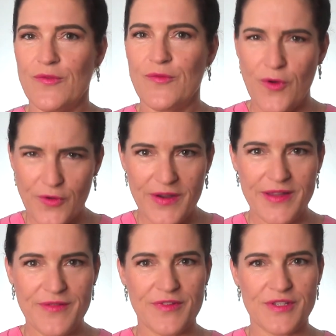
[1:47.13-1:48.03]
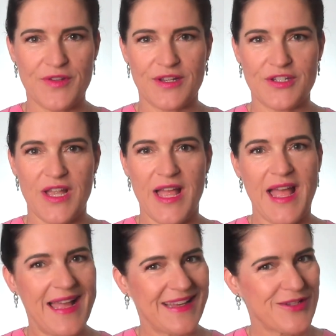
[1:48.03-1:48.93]
for our infrastructure
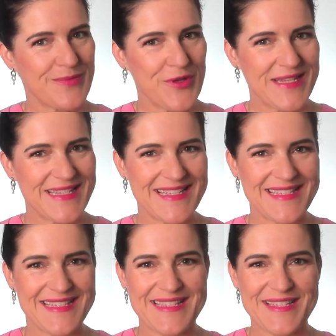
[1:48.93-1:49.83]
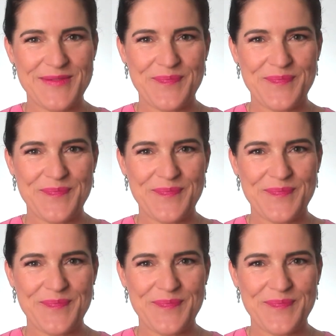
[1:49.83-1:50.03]
and communities.